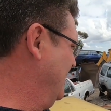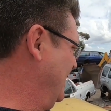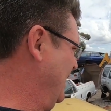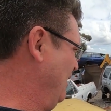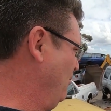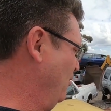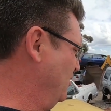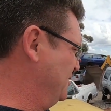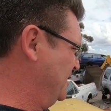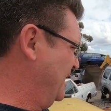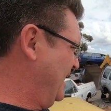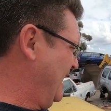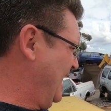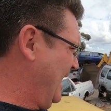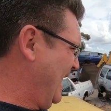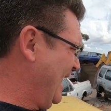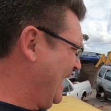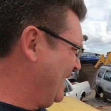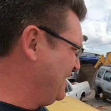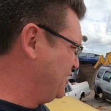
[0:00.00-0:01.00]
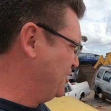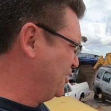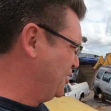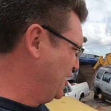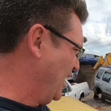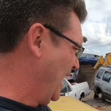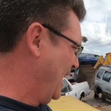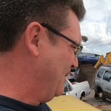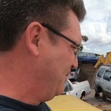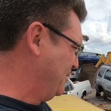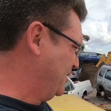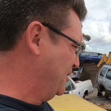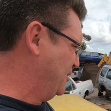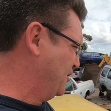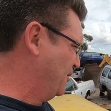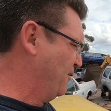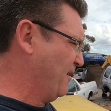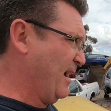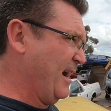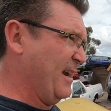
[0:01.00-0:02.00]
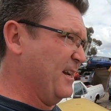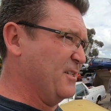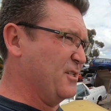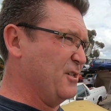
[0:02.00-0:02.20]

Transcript: It was an S-shaped Torana.